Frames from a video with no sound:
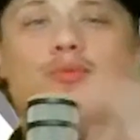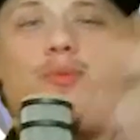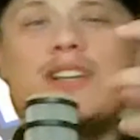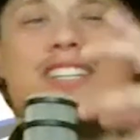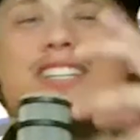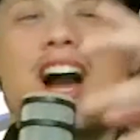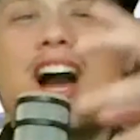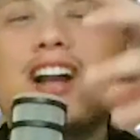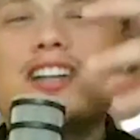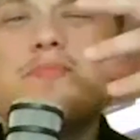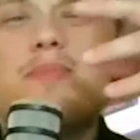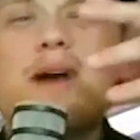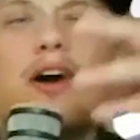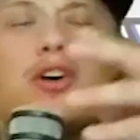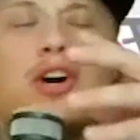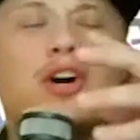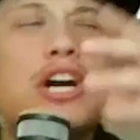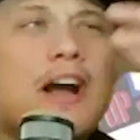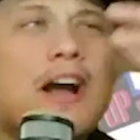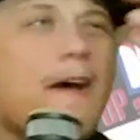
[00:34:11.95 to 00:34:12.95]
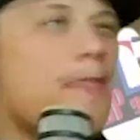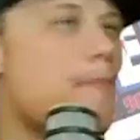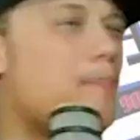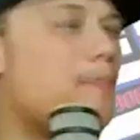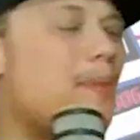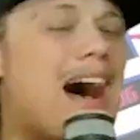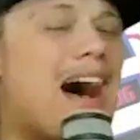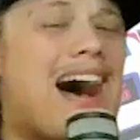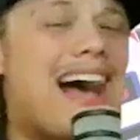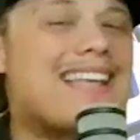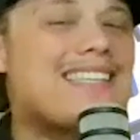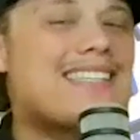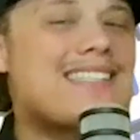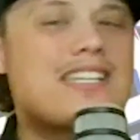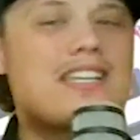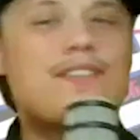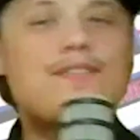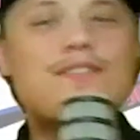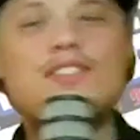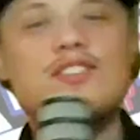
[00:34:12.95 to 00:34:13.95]
We talked about the
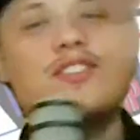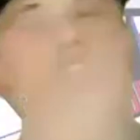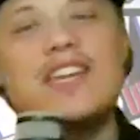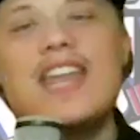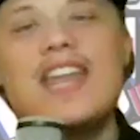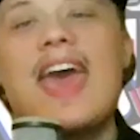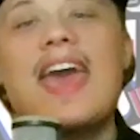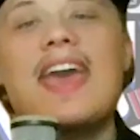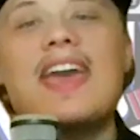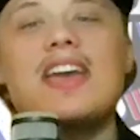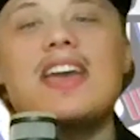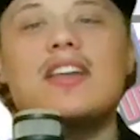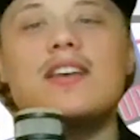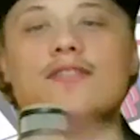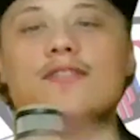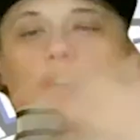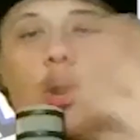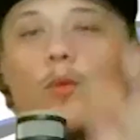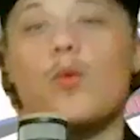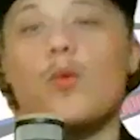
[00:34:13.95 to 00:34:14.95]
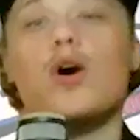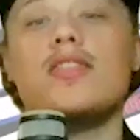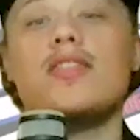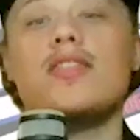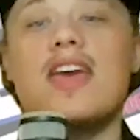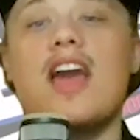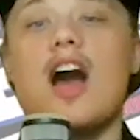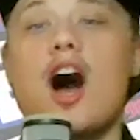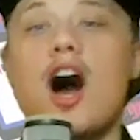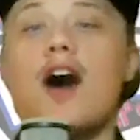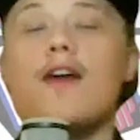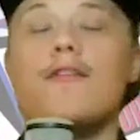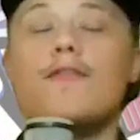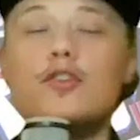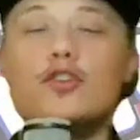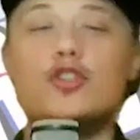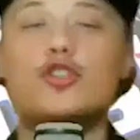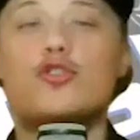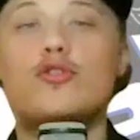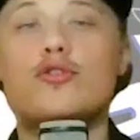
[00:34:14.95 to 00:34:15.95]
positives, the negatives of what they
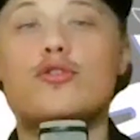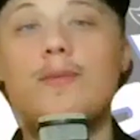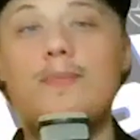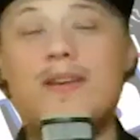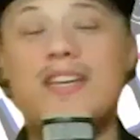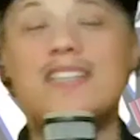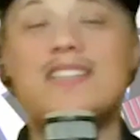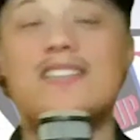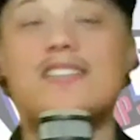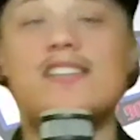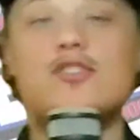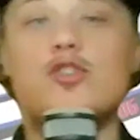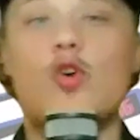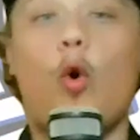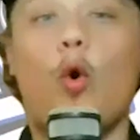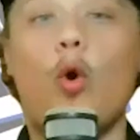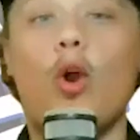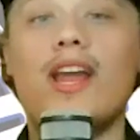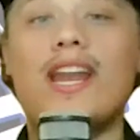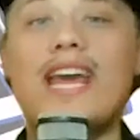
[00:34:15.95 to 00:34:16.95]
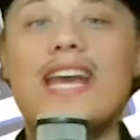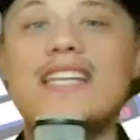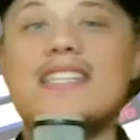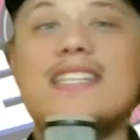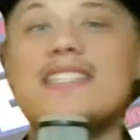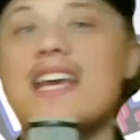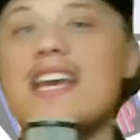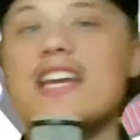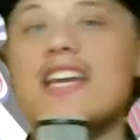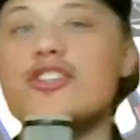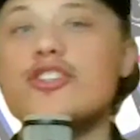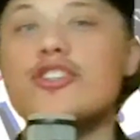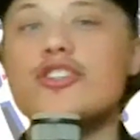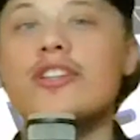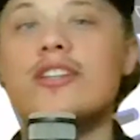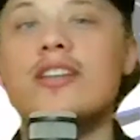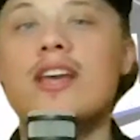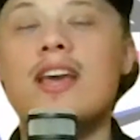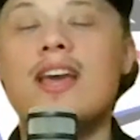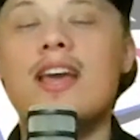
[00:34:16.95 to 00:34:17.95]
offer to the Pistons organization.